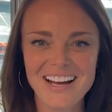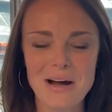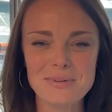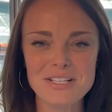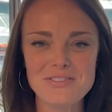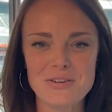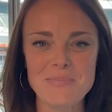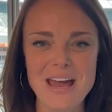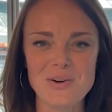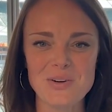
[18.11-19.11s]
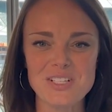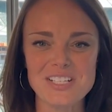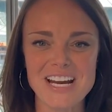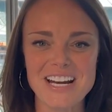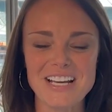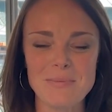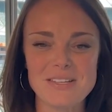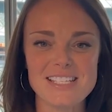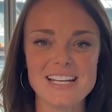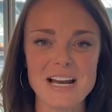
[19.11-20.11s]
Coming to you from Paycor Stadium, the
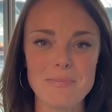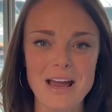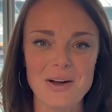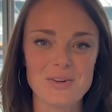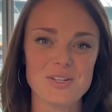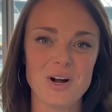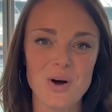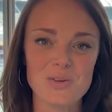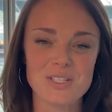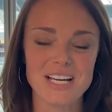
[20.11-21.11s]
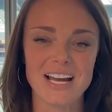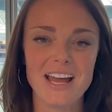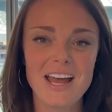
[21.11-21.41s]
Cincinnati Bengals are hosting